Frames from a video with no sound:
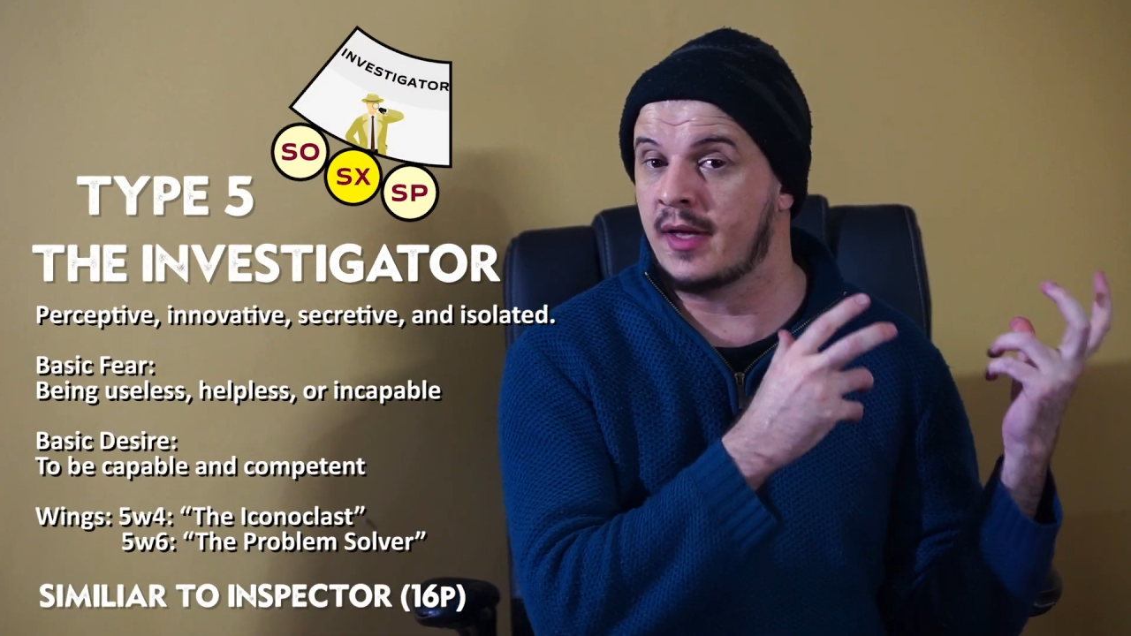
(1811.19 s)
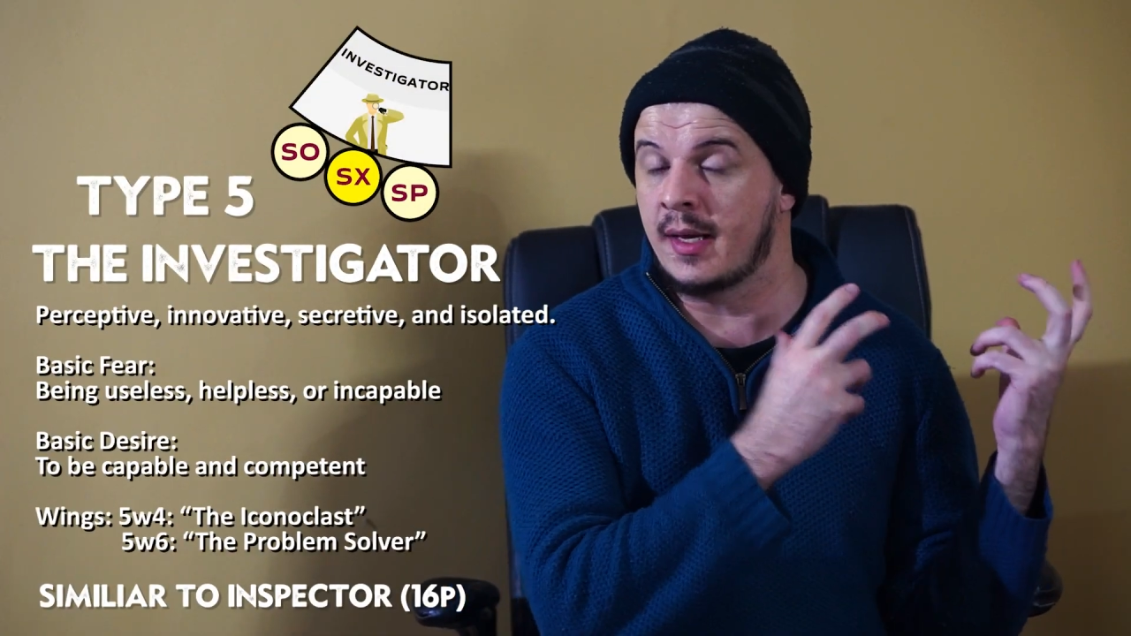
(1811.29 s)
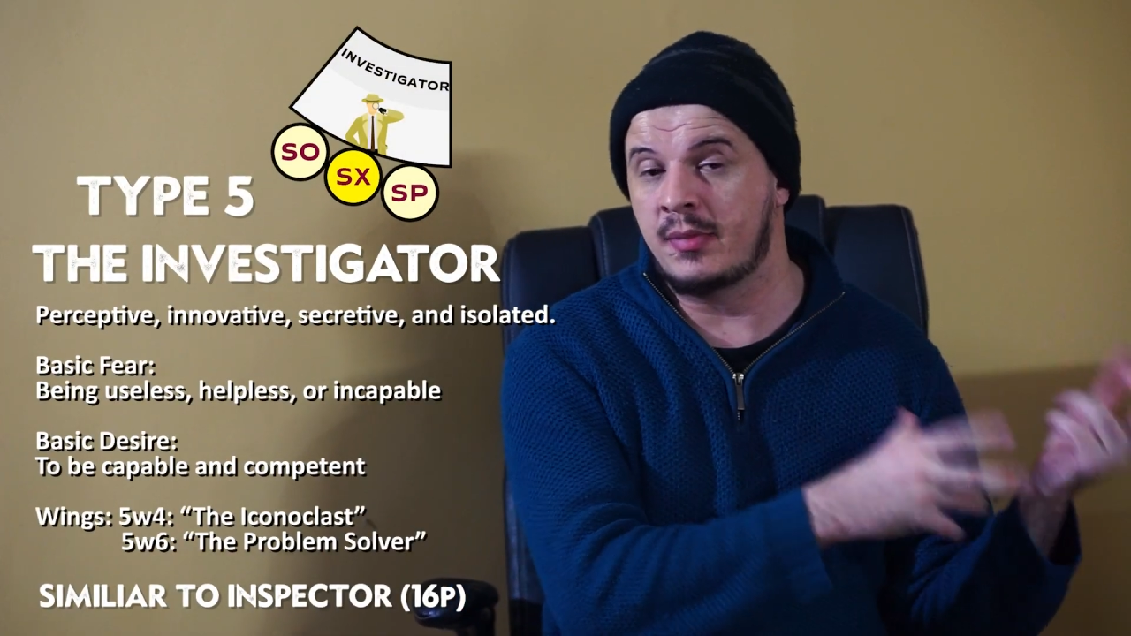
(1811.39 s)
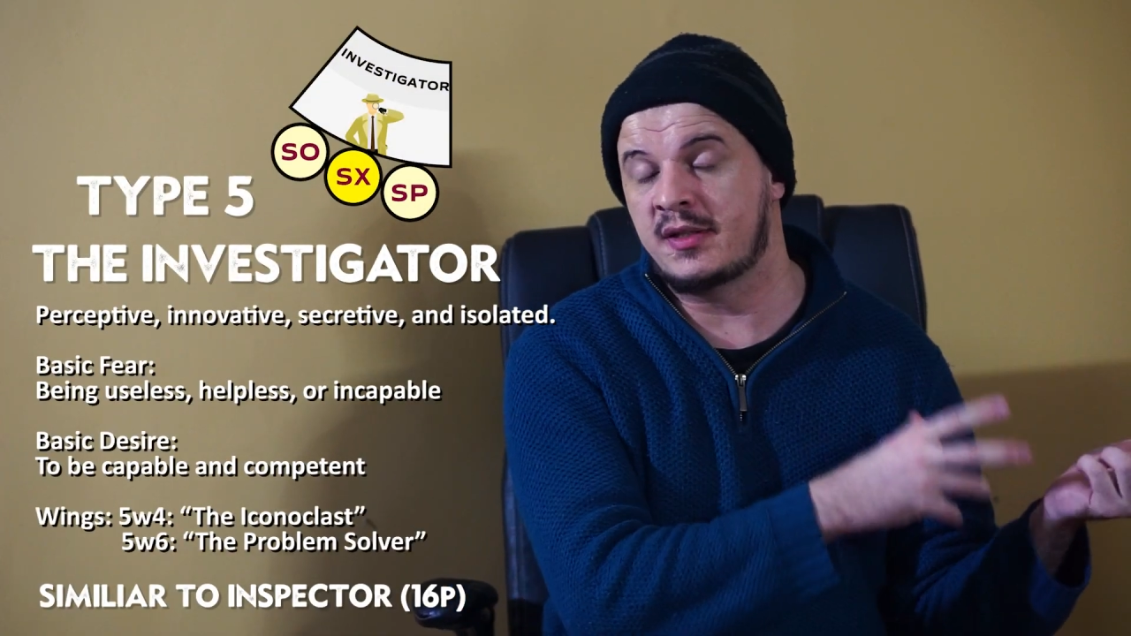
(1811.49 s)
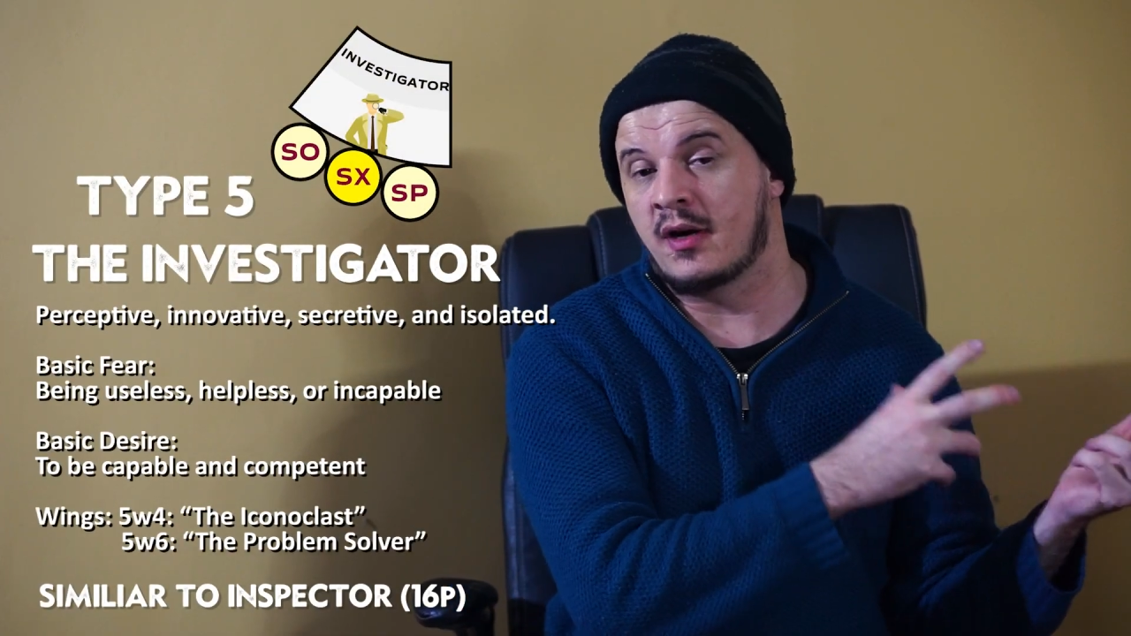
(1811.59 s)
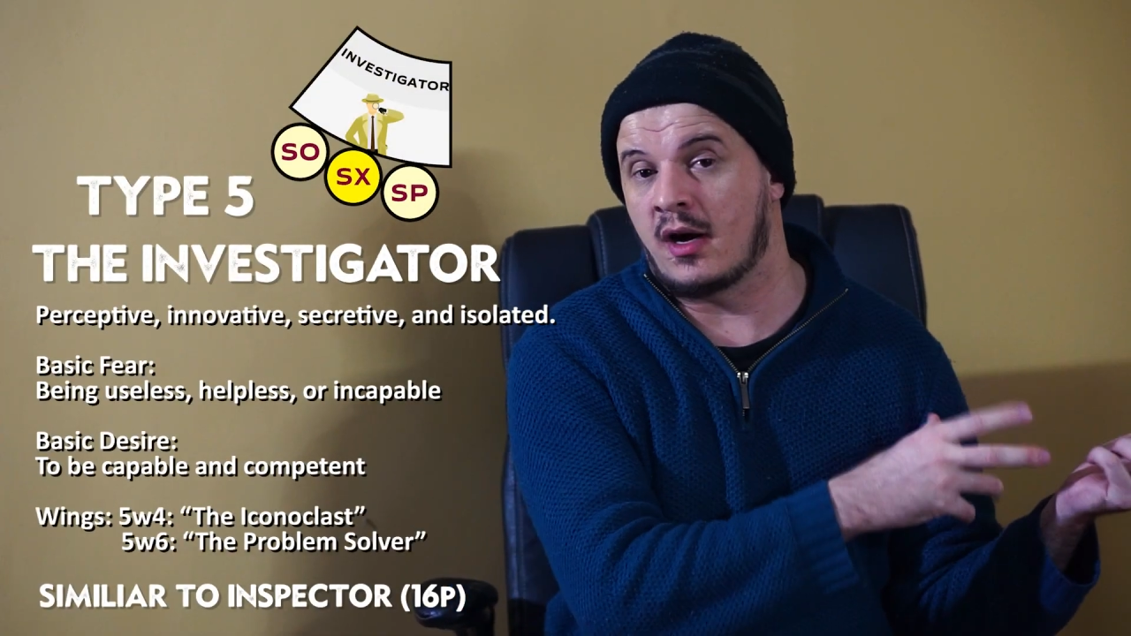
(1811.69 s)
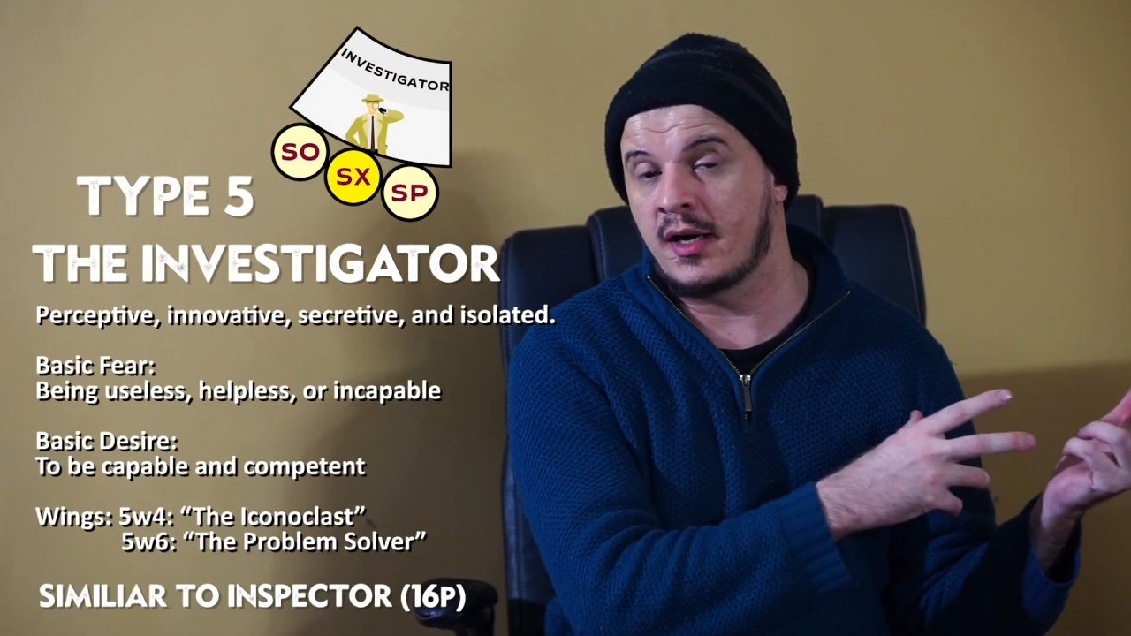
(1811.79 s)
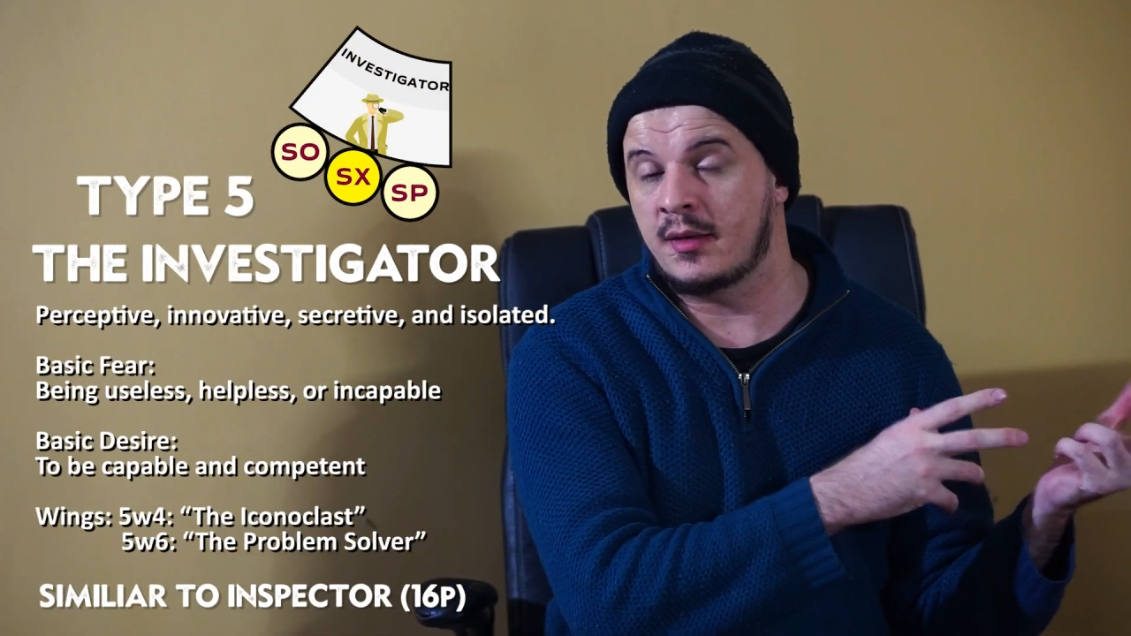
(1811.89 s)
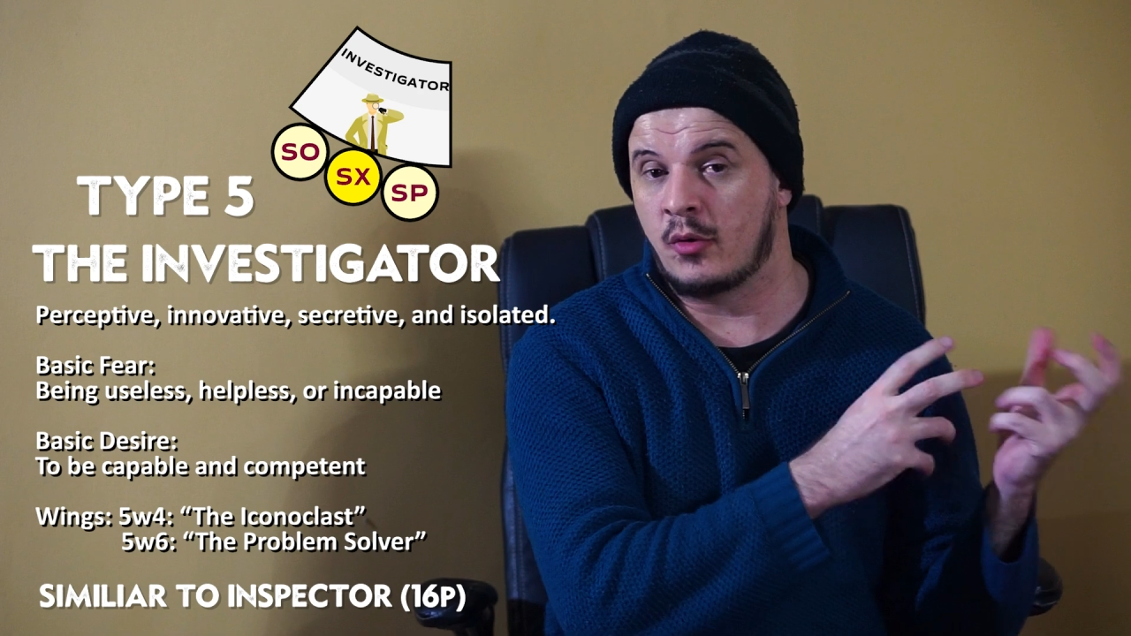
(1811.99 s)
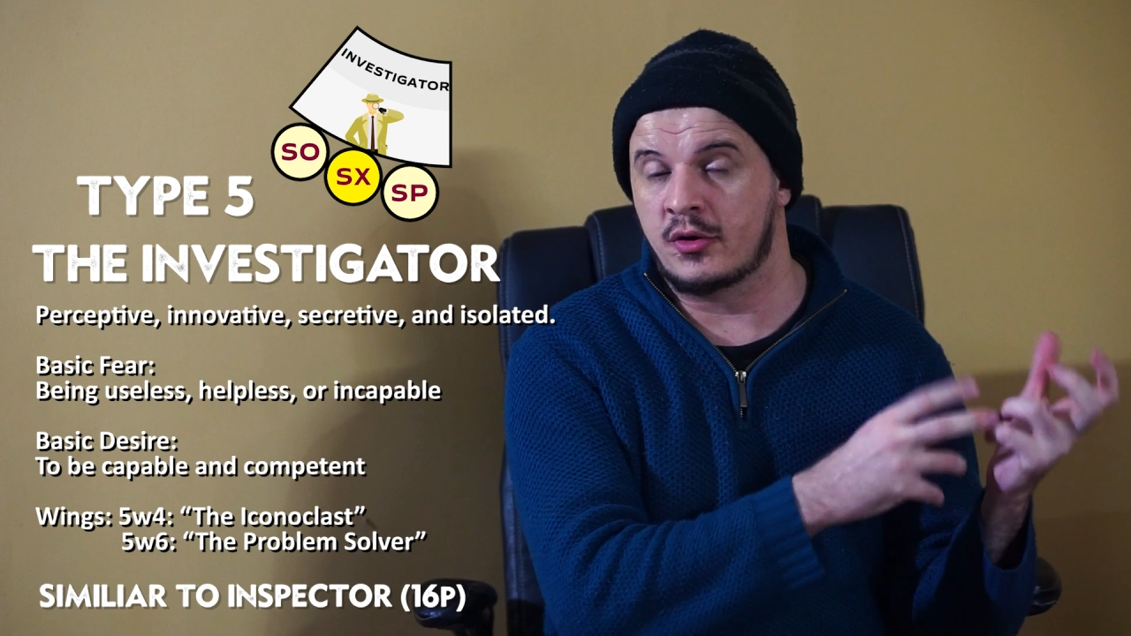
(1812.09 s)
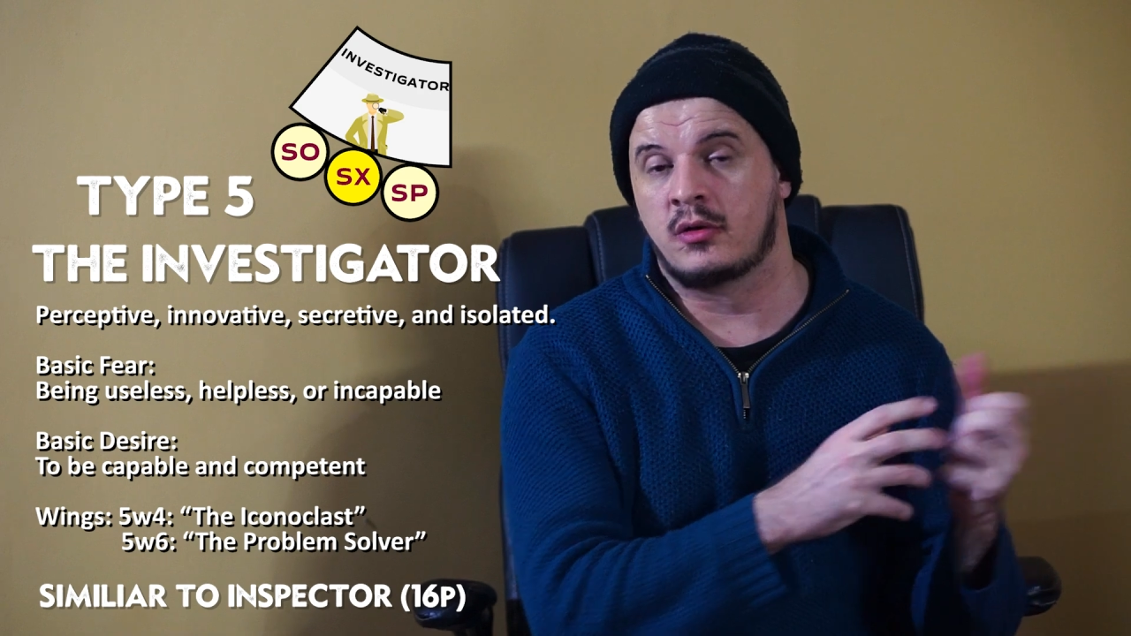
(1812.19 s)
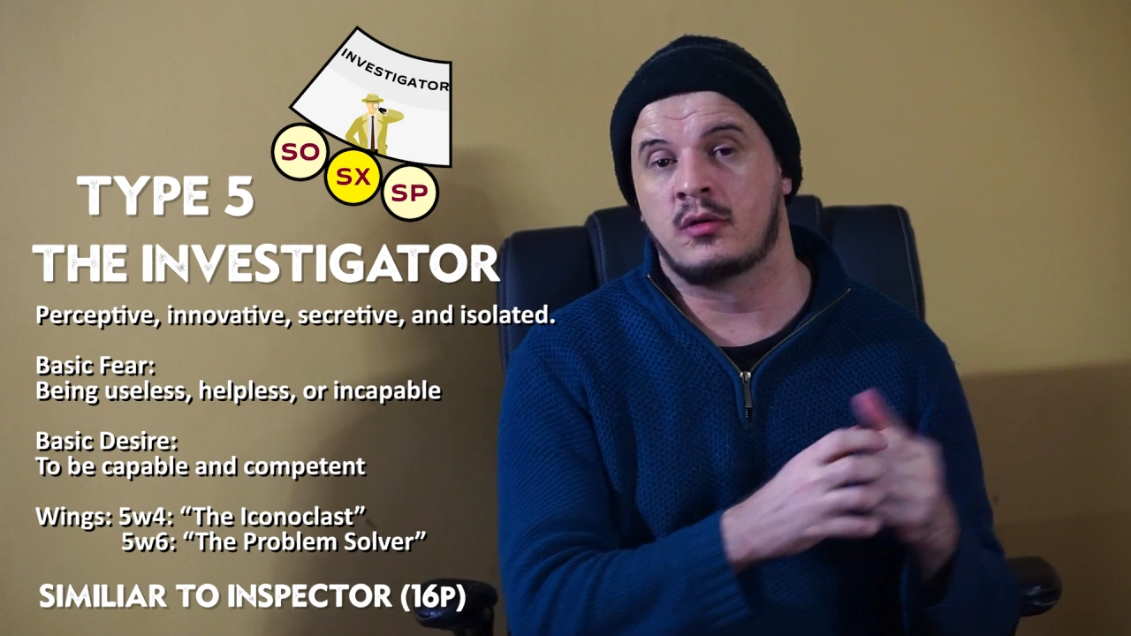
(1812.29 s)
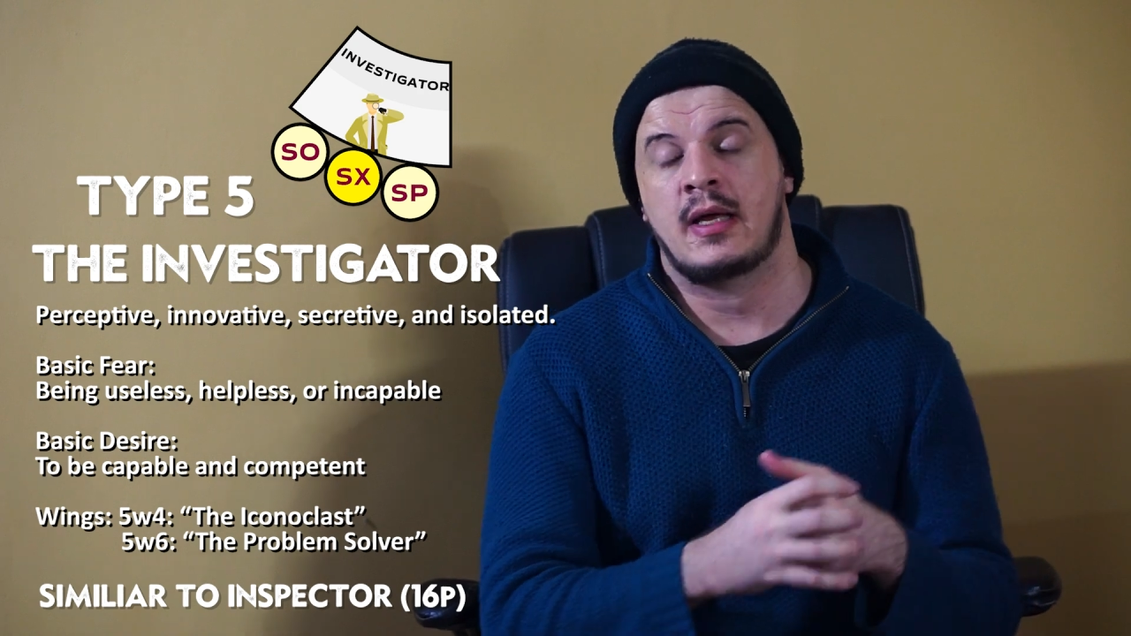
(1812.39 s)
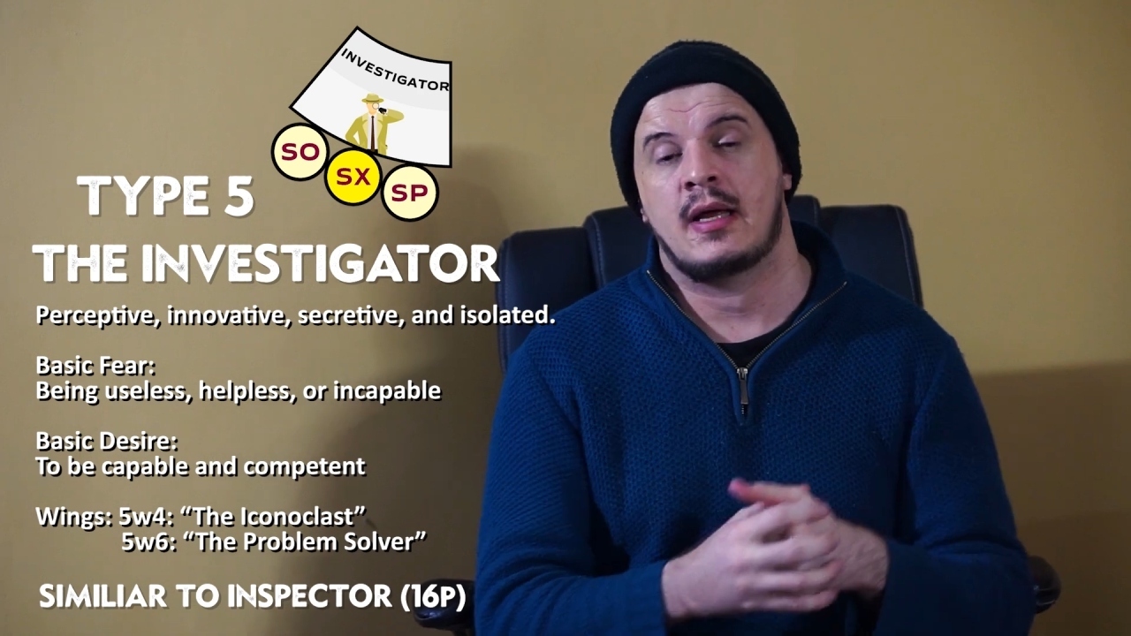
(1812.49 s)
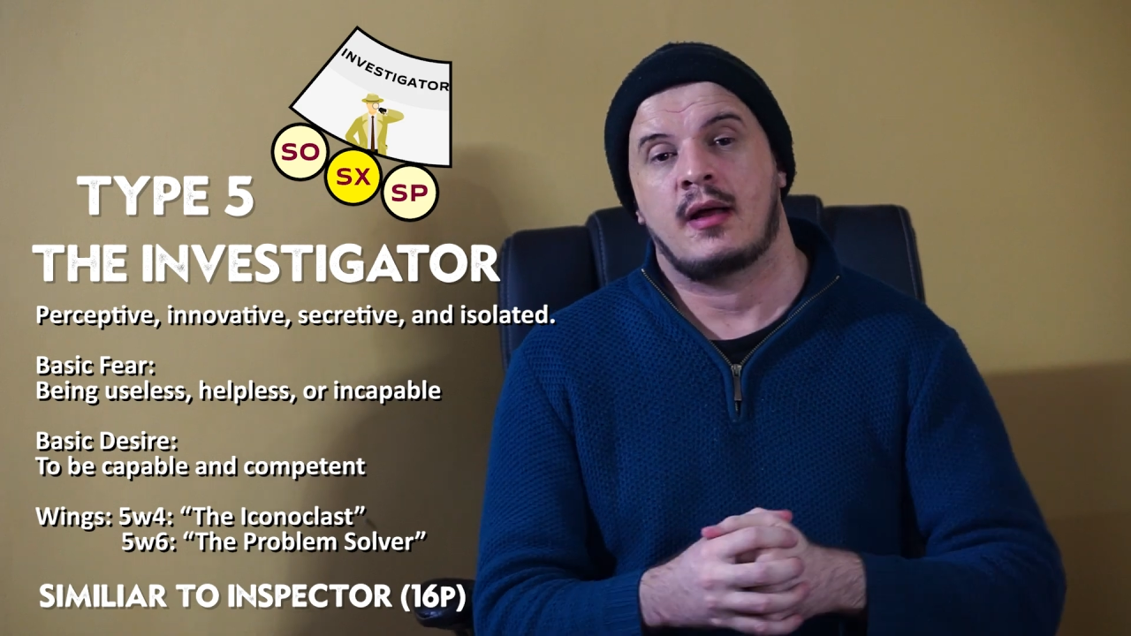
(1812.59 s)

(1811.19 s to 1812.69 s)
MBTI model,